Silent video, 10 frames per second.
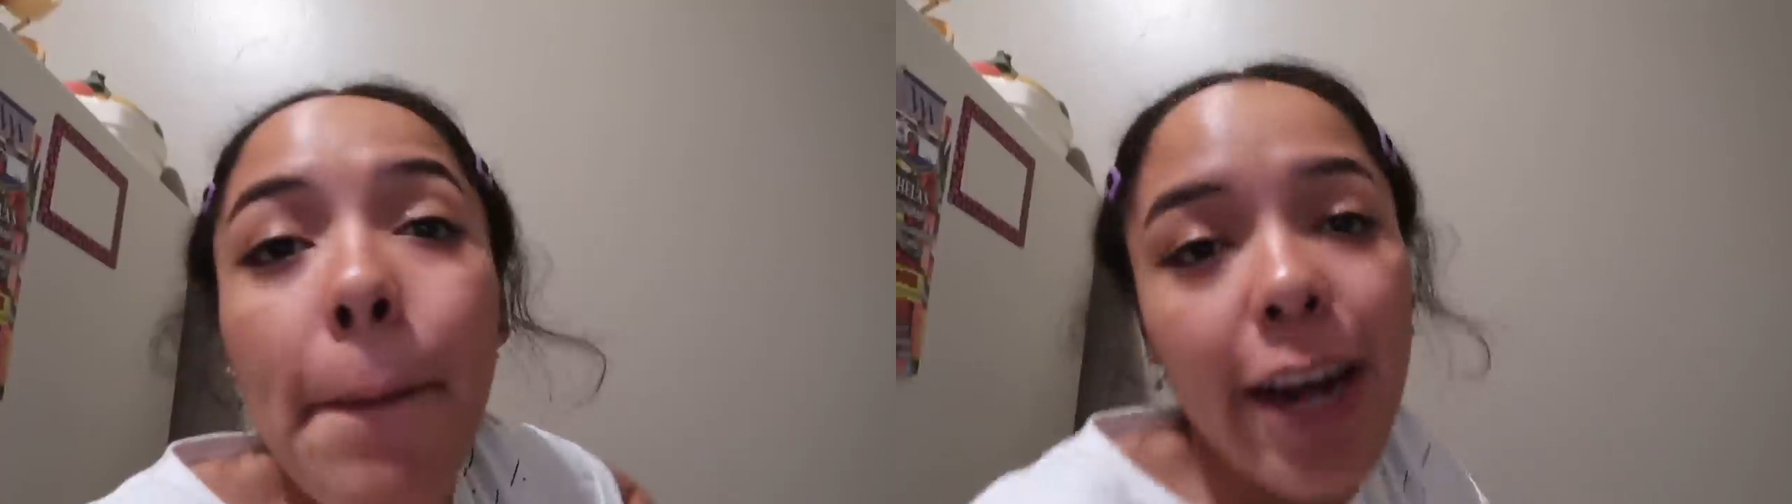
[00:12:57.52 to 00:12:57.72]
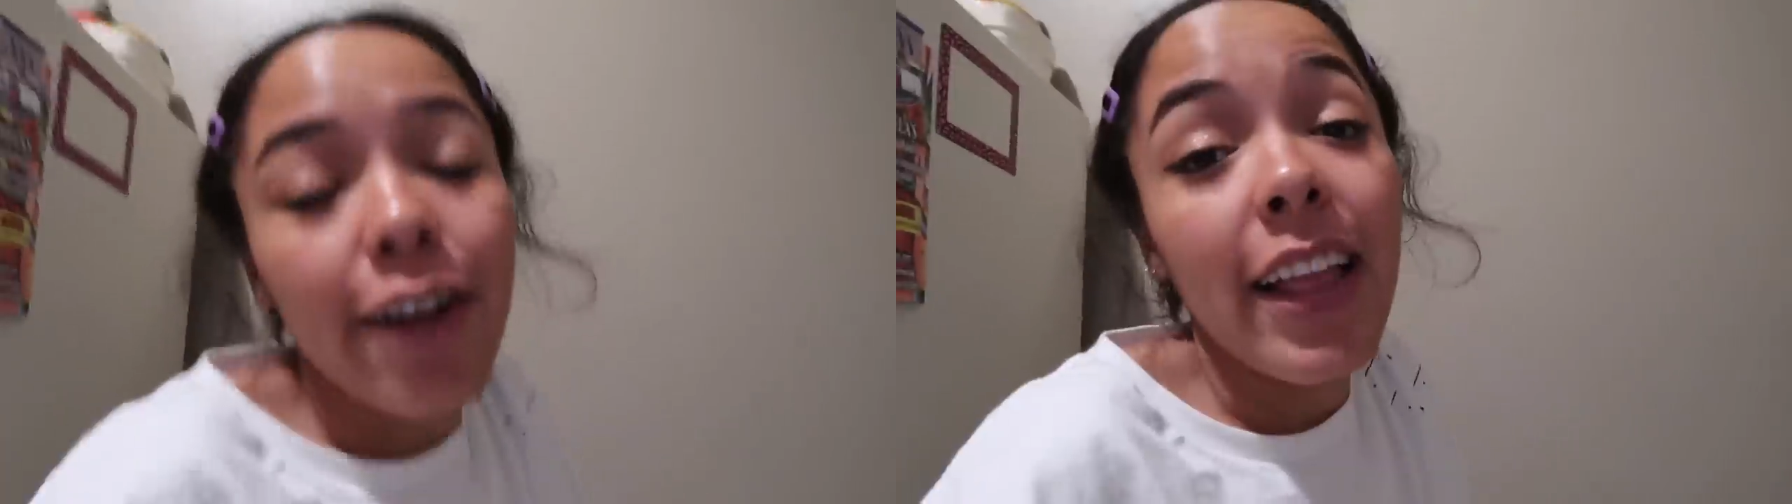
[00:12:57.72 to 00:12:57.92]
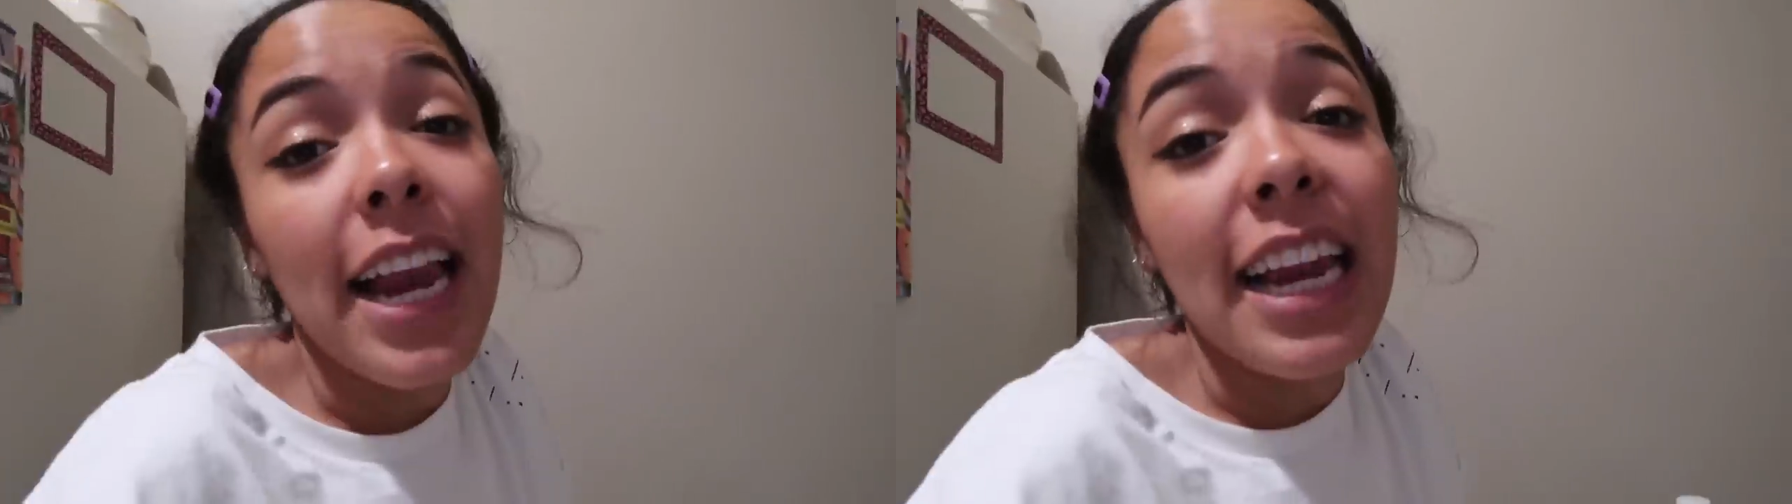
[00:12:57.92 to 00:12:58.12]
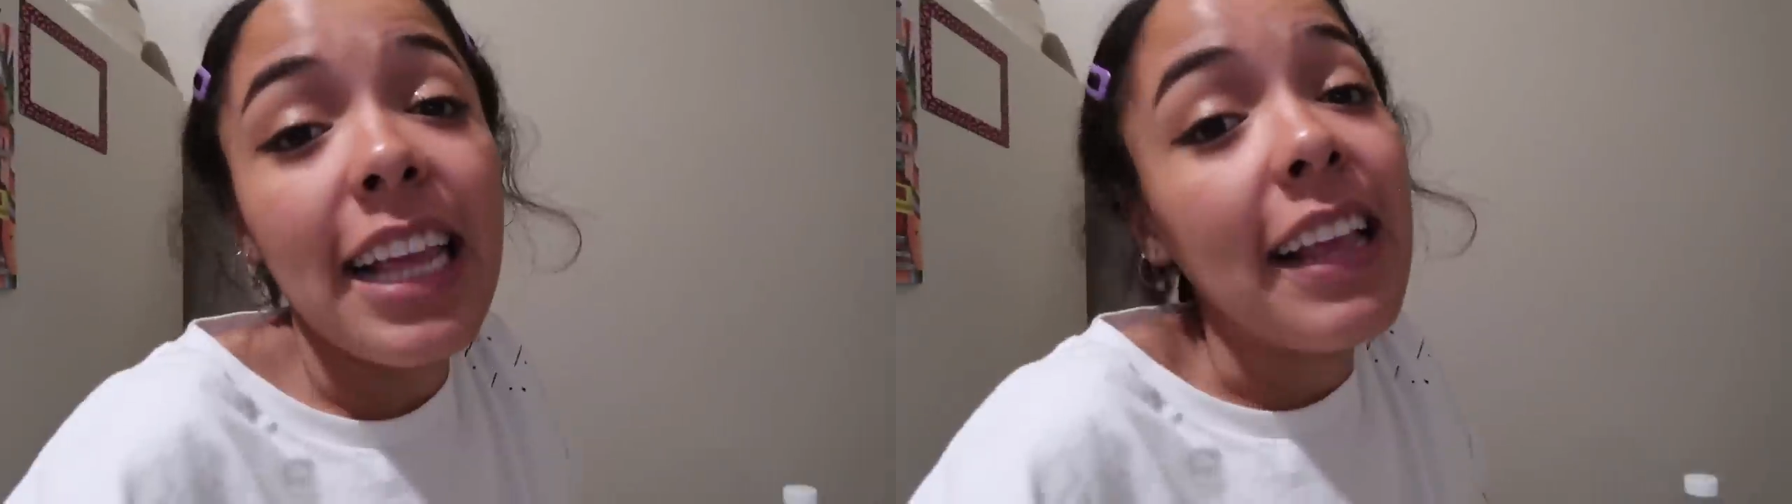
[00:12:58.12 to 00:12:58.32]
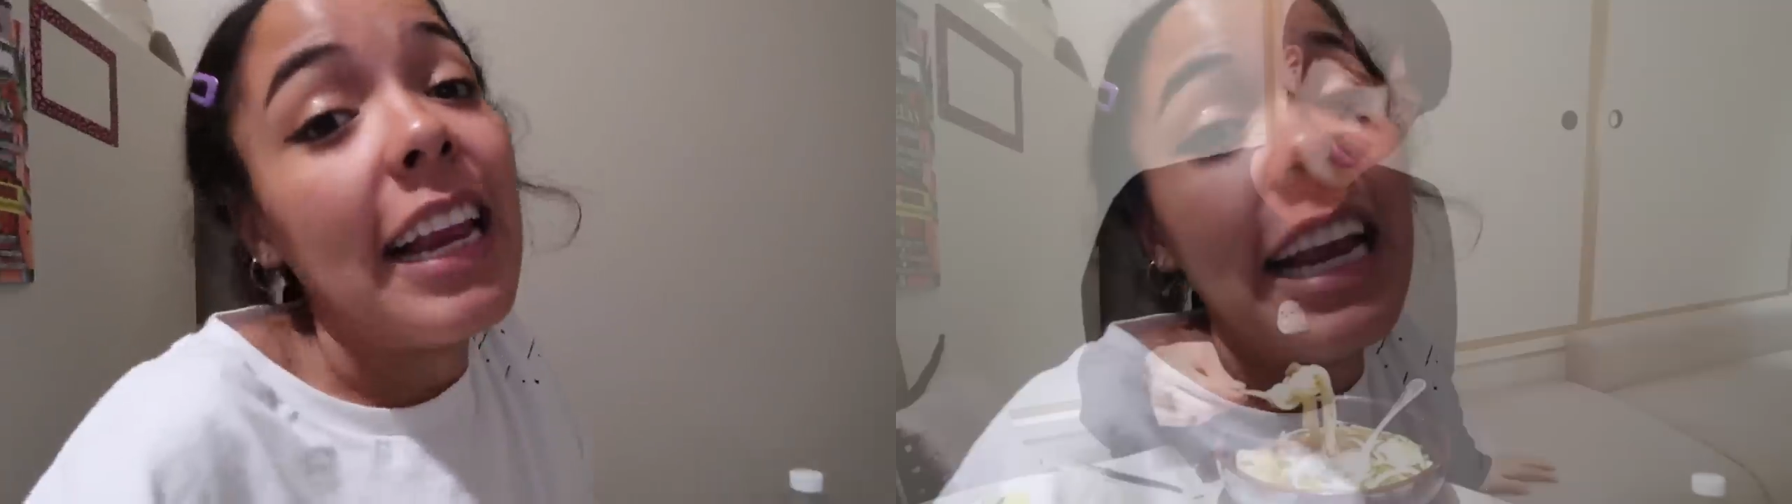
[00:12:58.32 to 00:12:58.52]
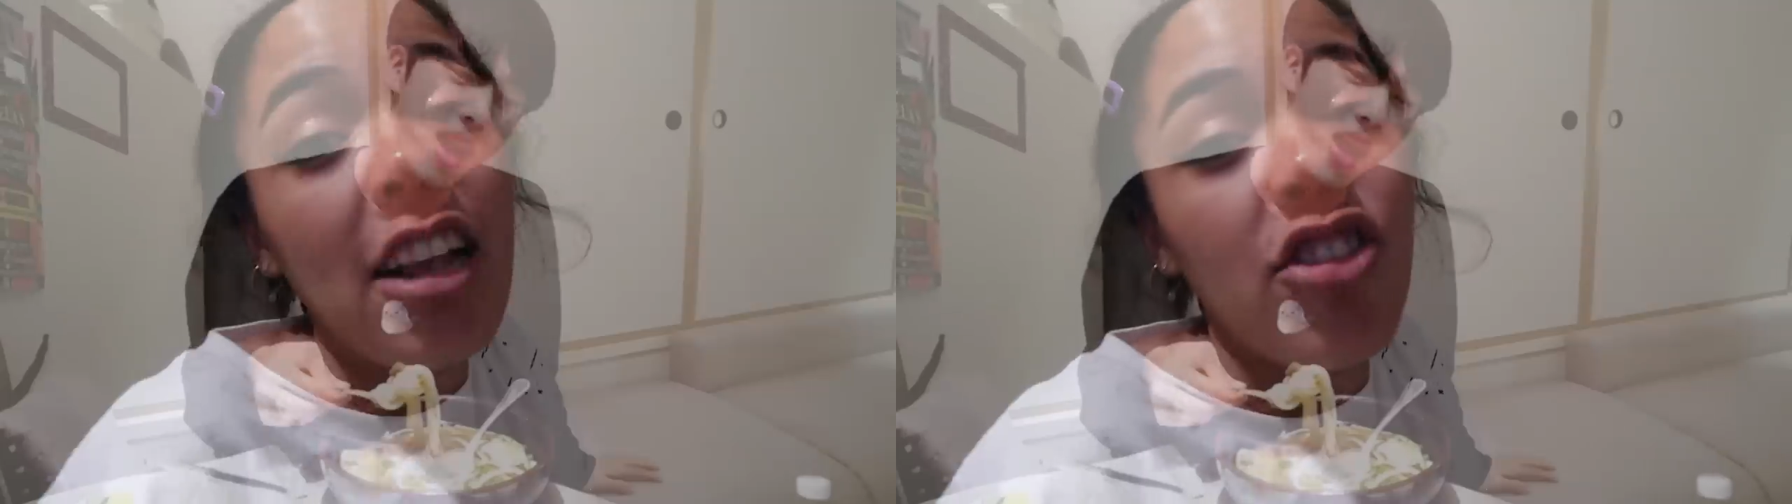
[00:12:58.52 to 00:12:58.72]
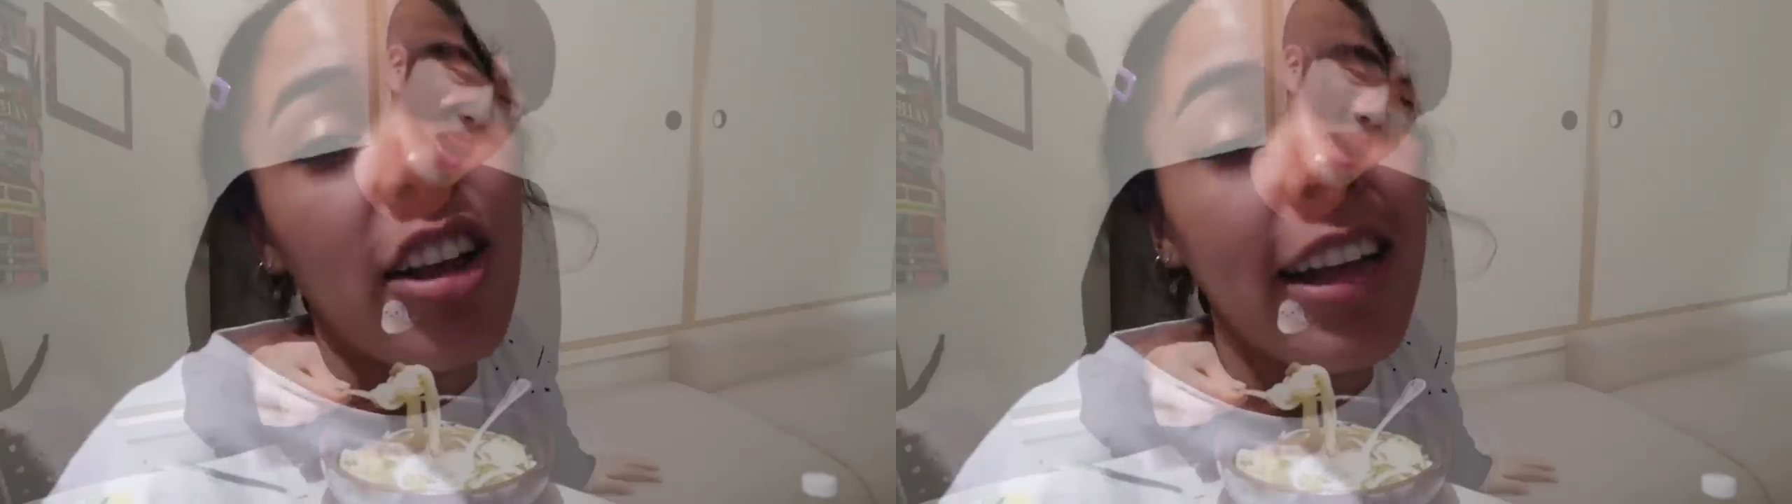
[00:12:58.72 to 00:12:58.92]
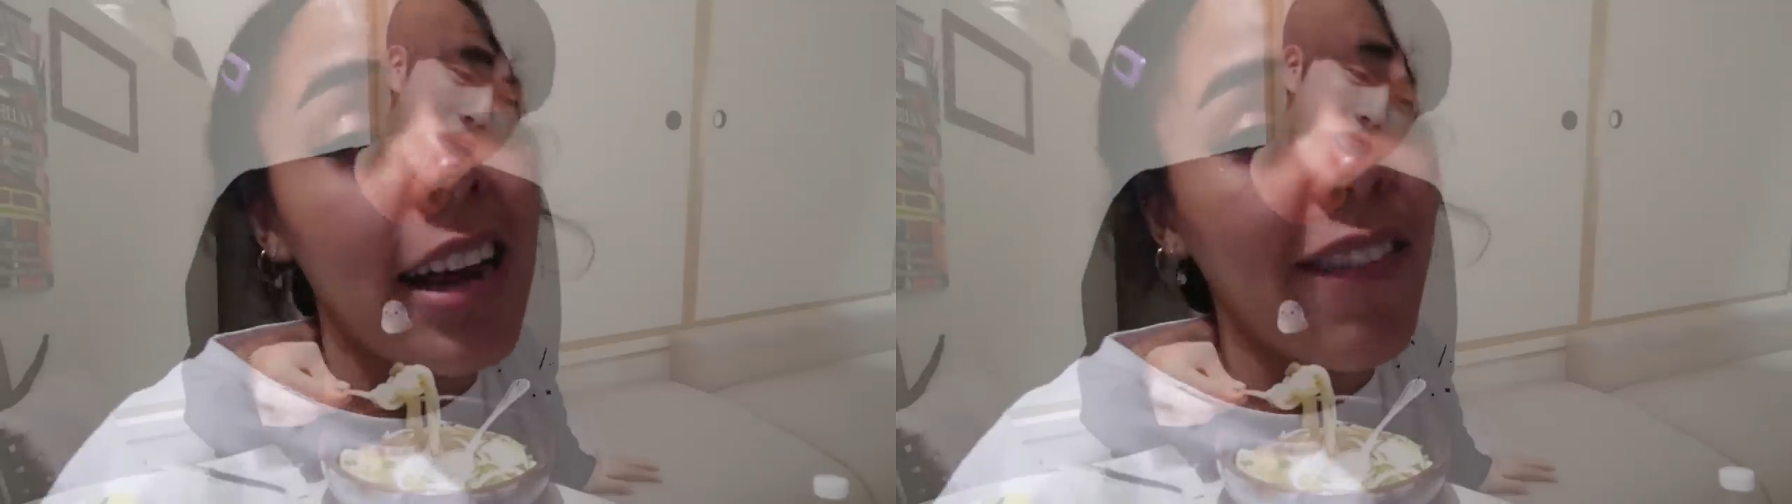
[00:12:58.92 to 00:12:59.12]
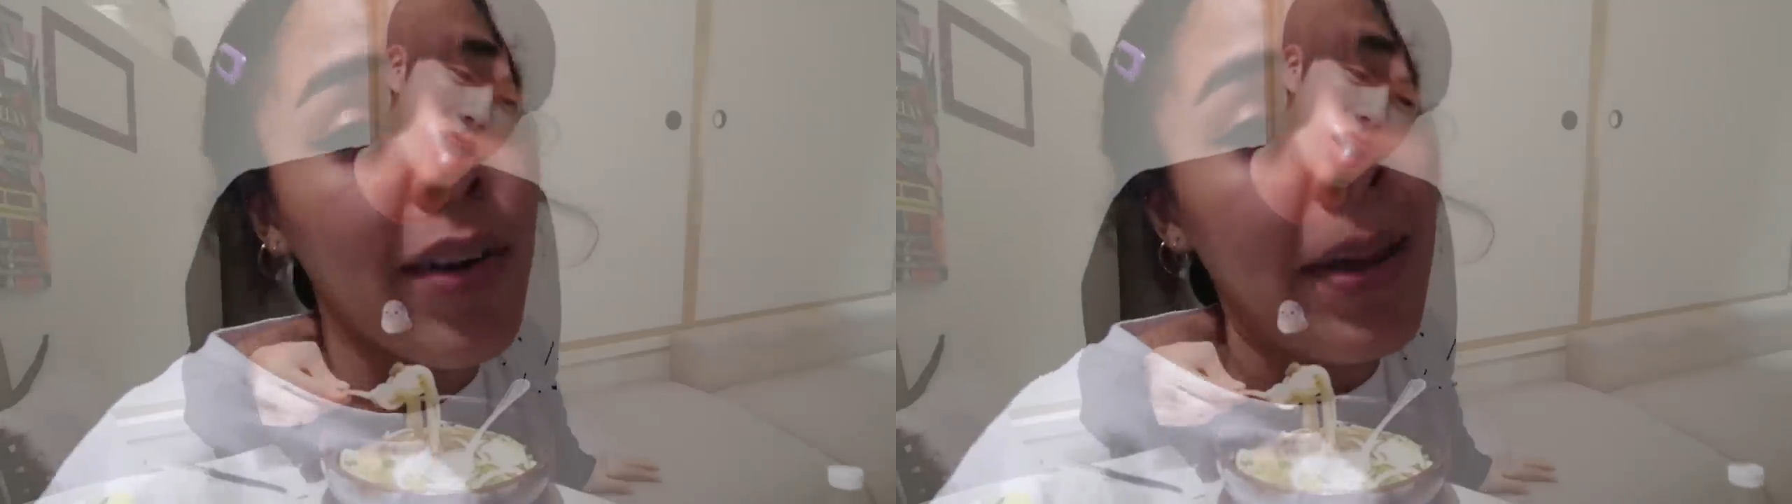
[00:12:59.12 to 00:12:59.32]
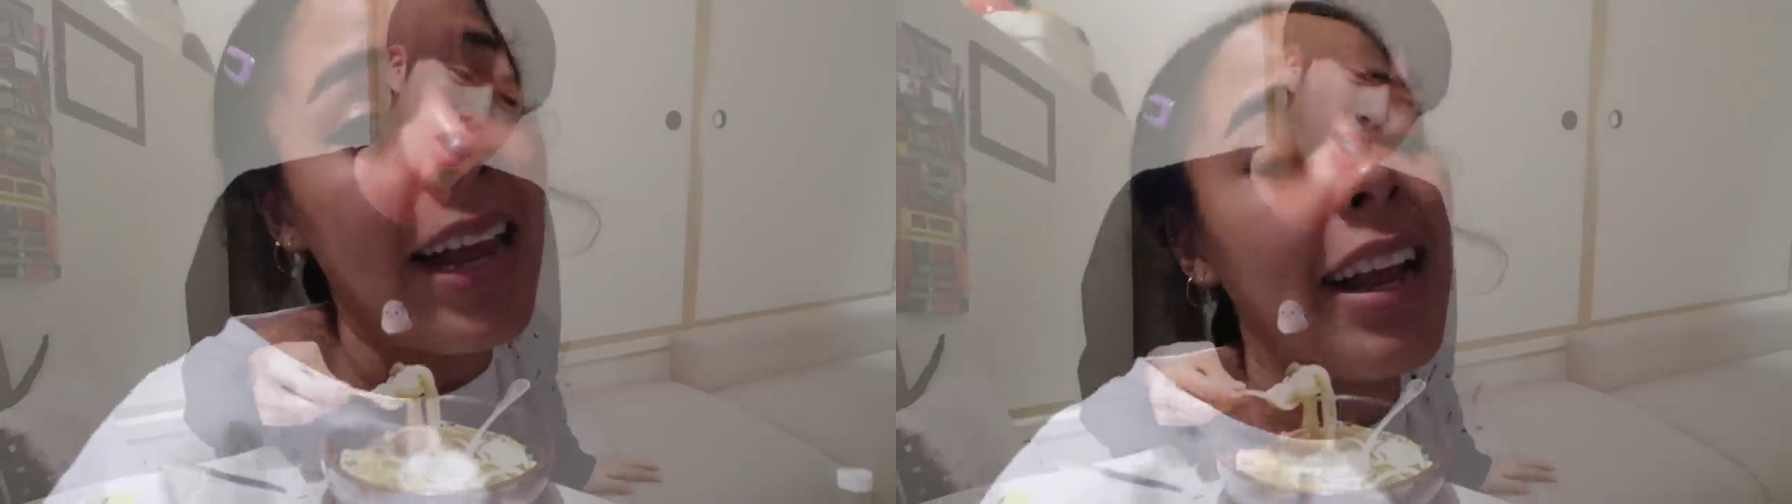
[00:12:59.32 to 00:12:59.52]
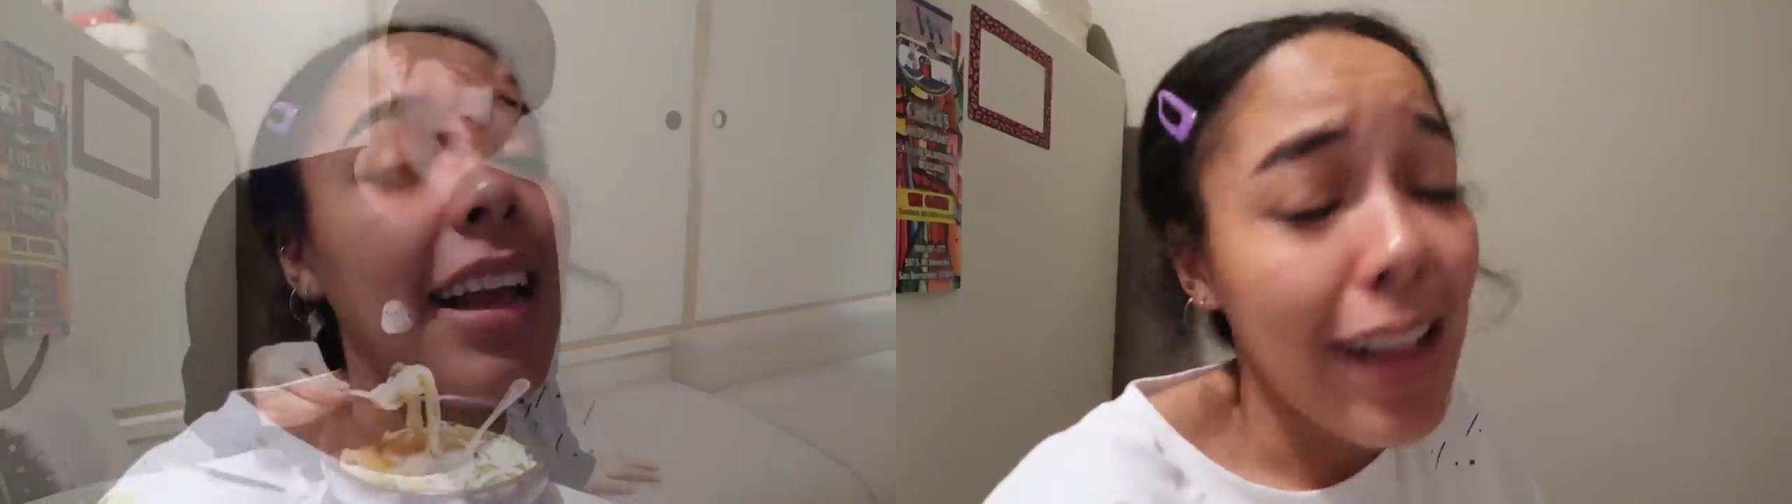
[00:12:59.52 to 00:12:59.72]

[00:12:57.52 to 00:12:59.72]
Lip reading: better than anything Jin could ever make.